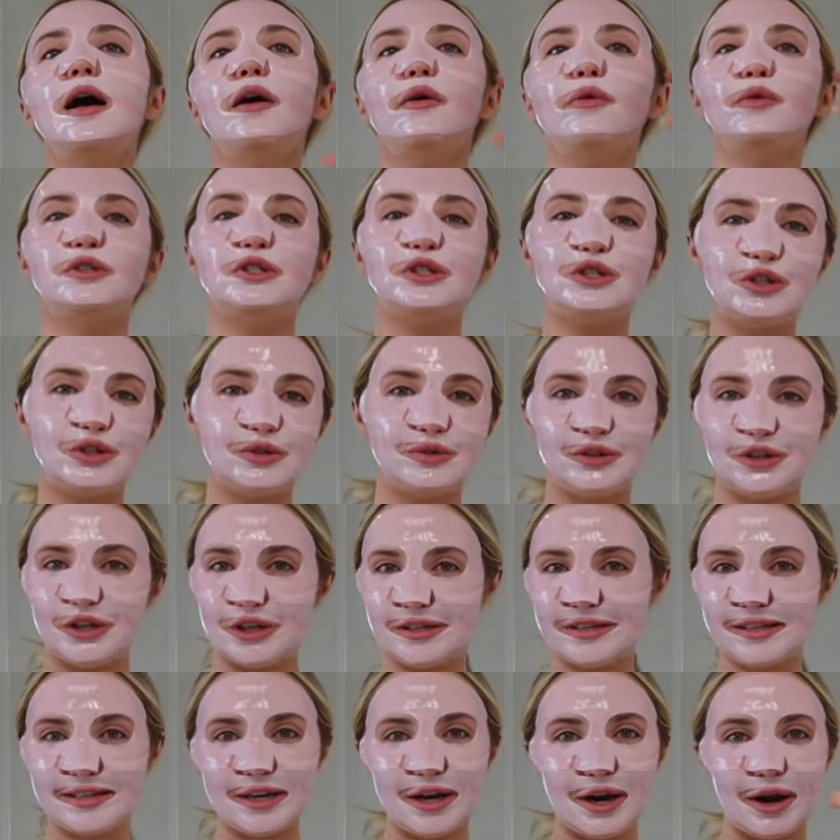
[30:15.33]
I was
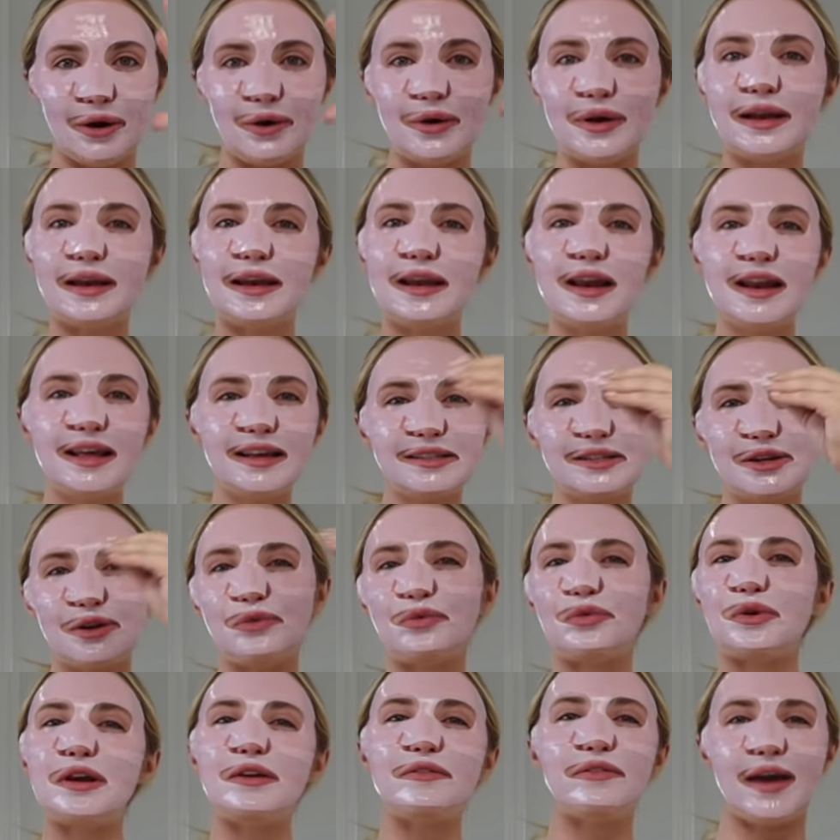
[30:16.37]
just, you know, needing to
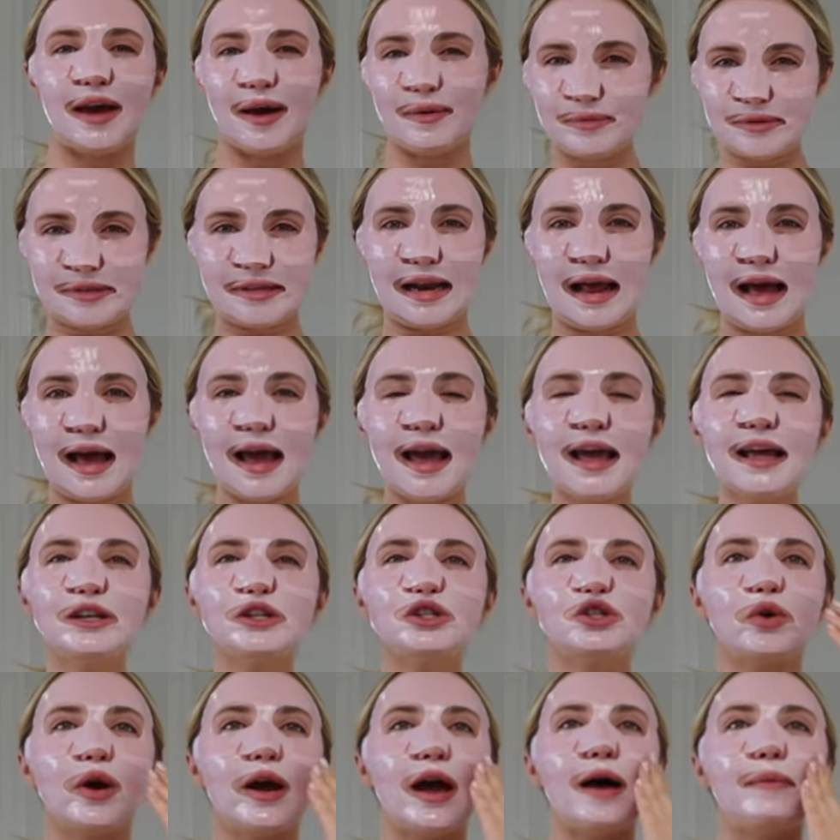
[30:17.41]
revamp tonight.
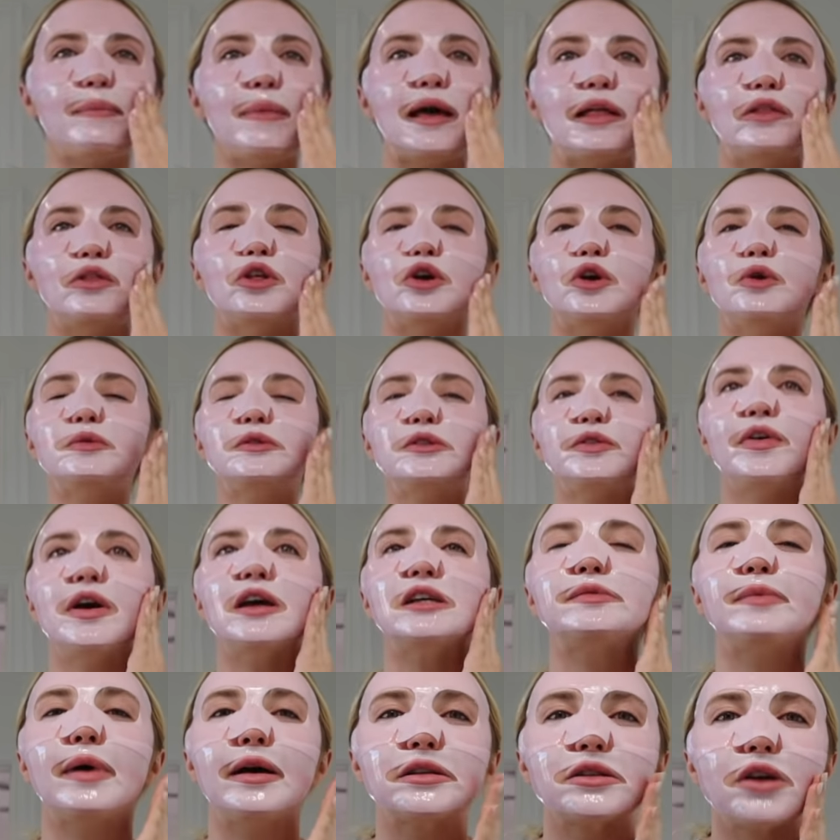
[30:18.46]
So I have my Loops
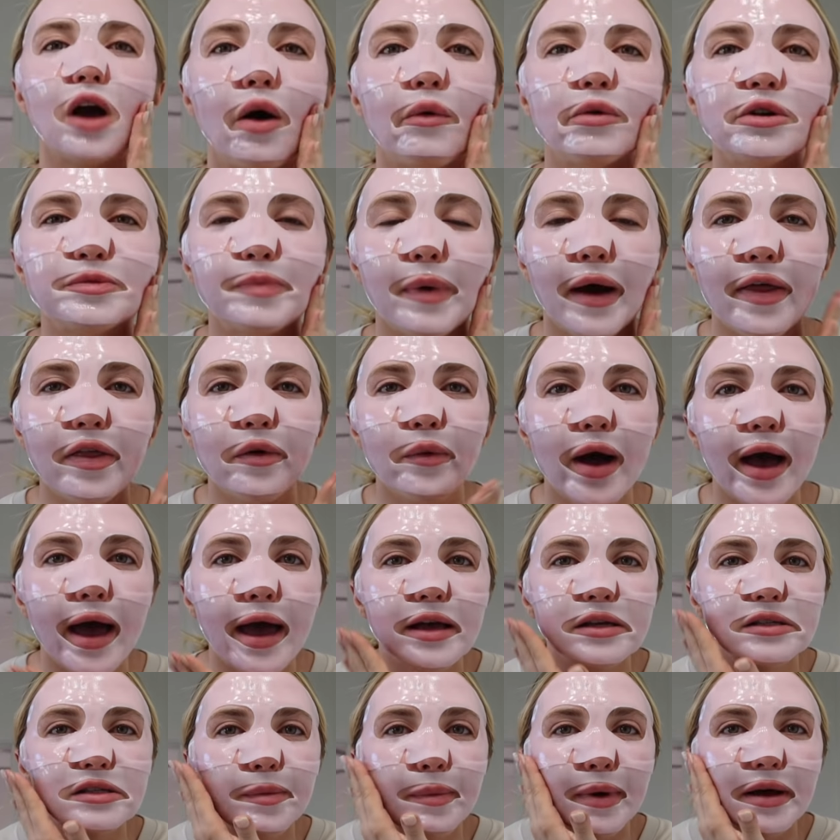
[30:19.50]
face mask on, which by the way
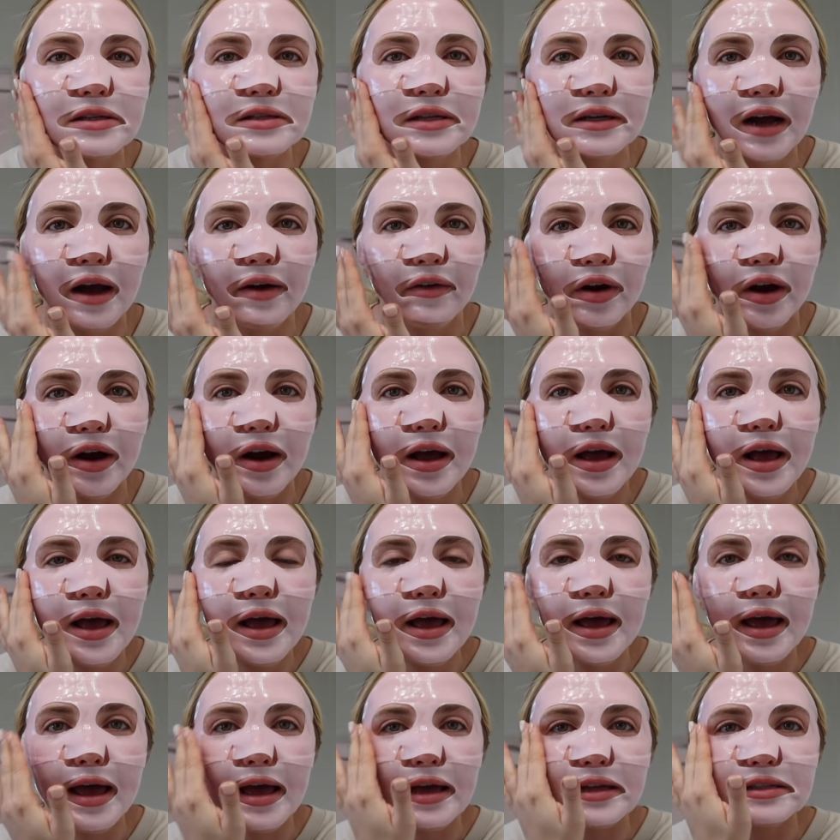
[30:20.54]
is the best thing ever.
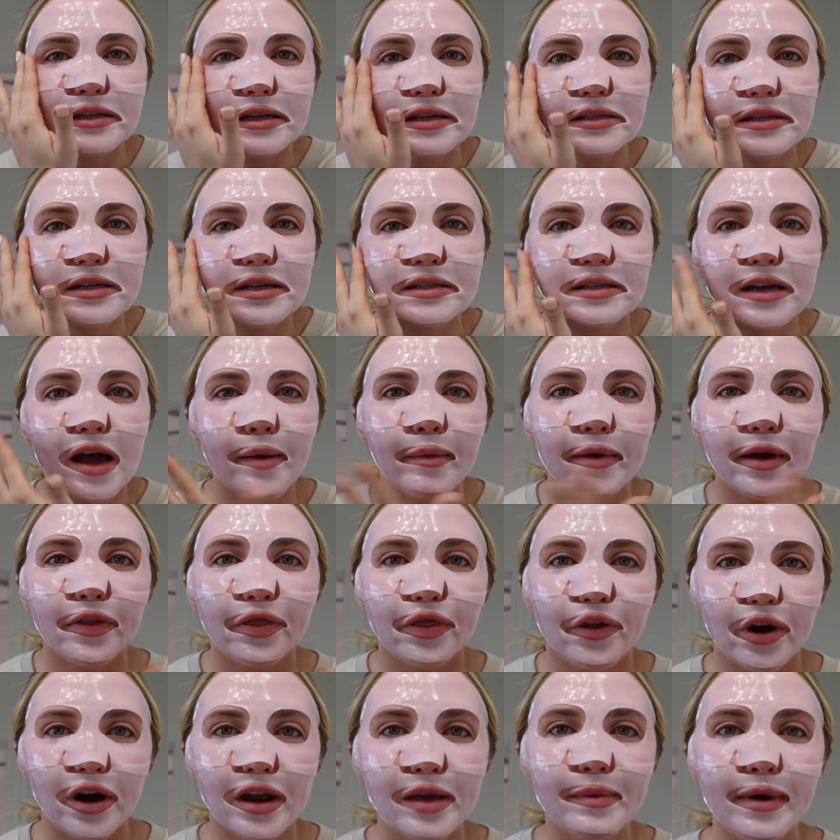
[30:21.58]
AT&T is coming in
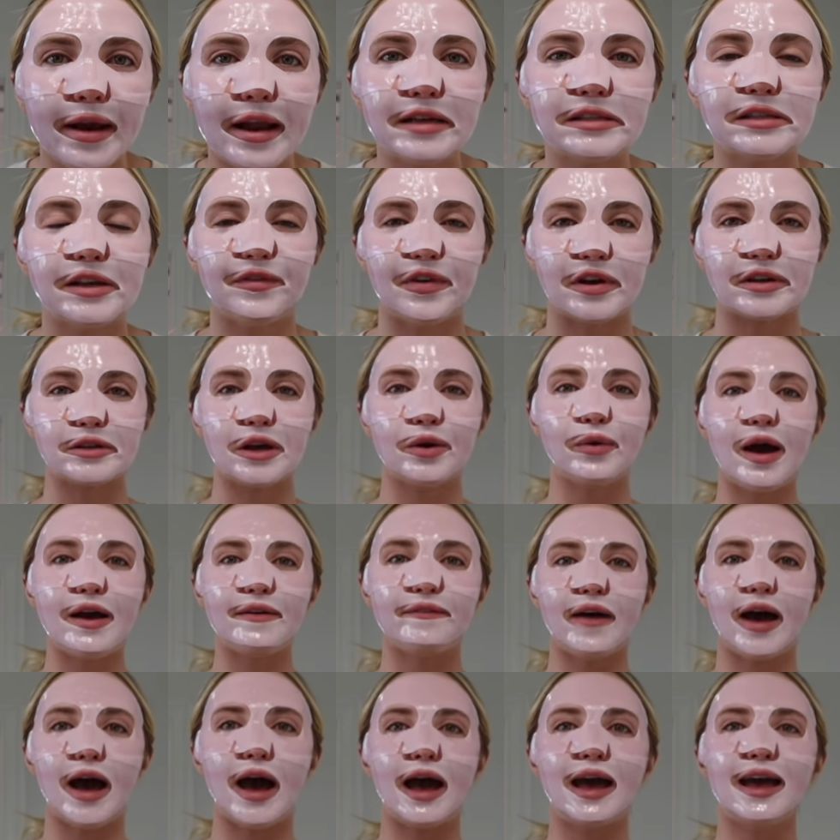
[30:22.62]
30 minutes to fix my
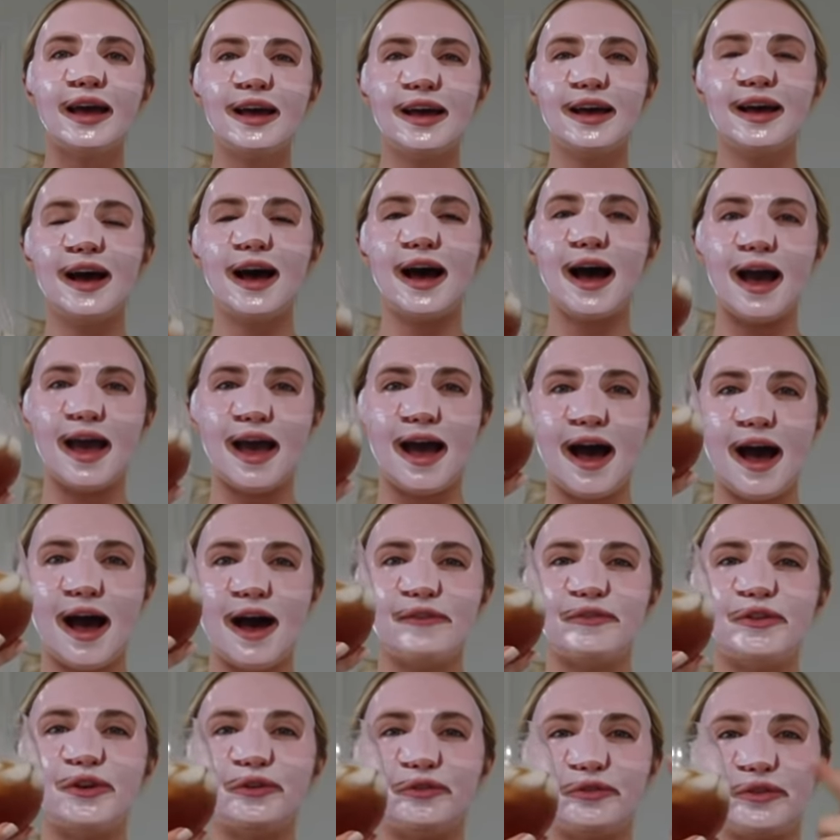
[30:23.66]
Wi-Fi. I
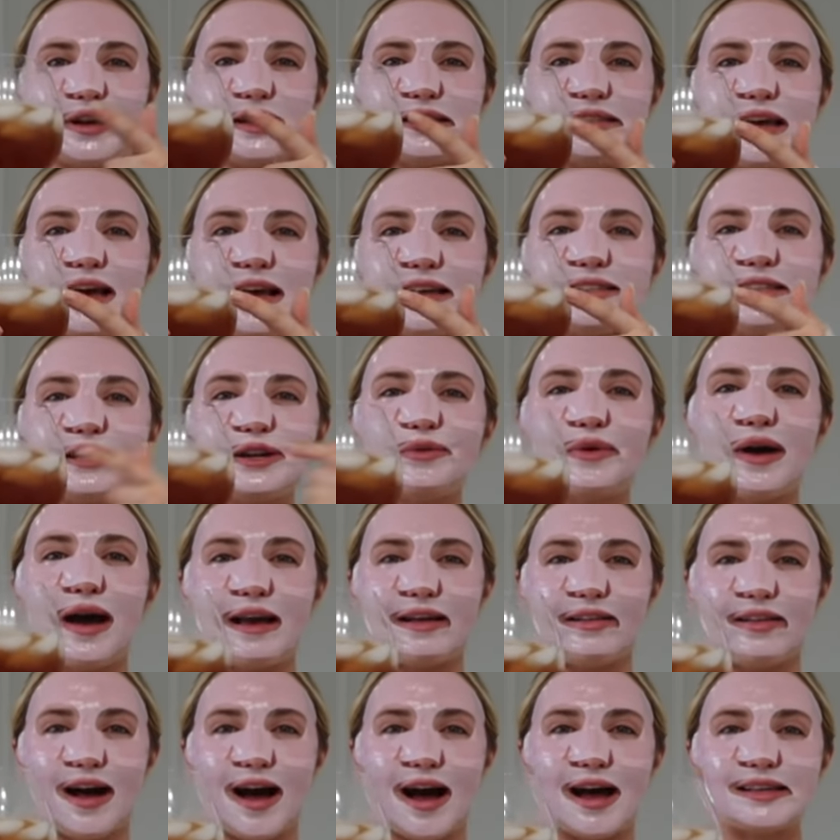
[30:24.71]
have a recess and a
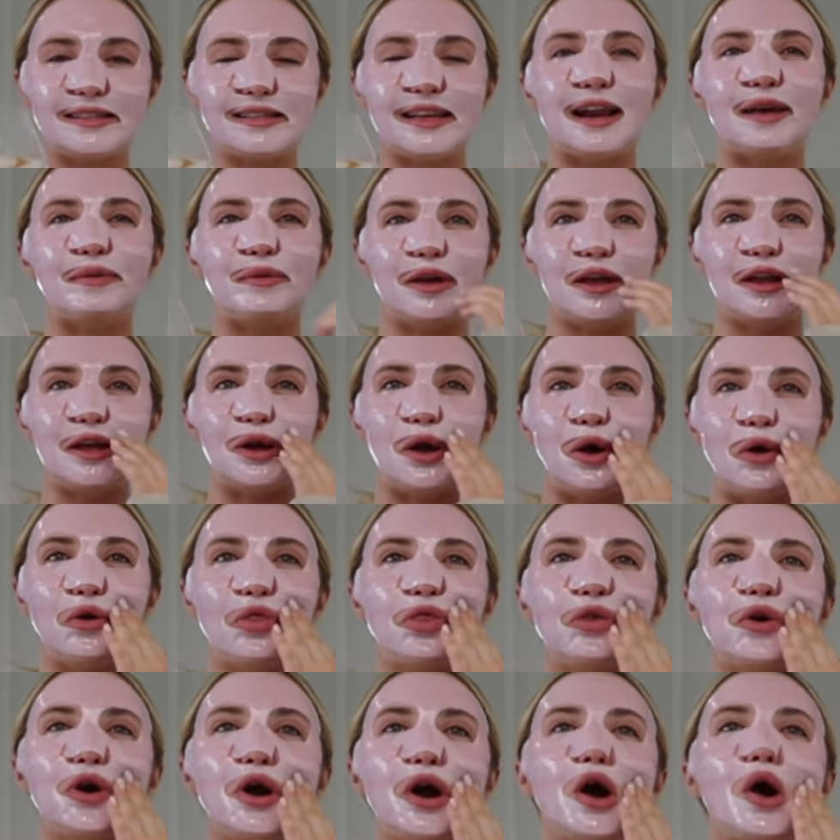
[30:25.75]
wine glass and I'm gonna go
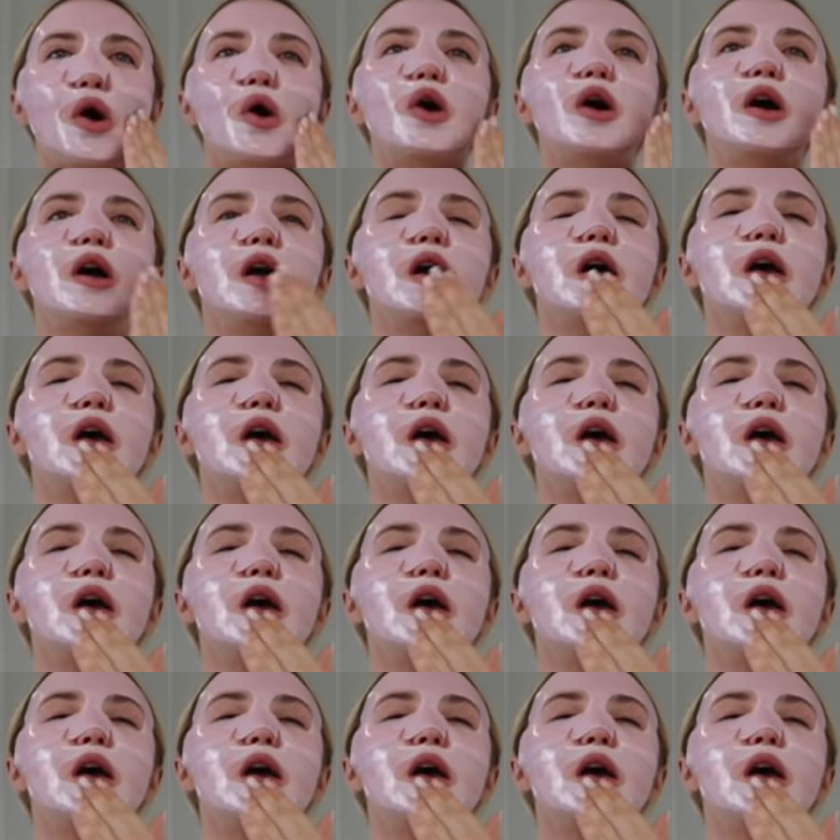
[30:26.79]
through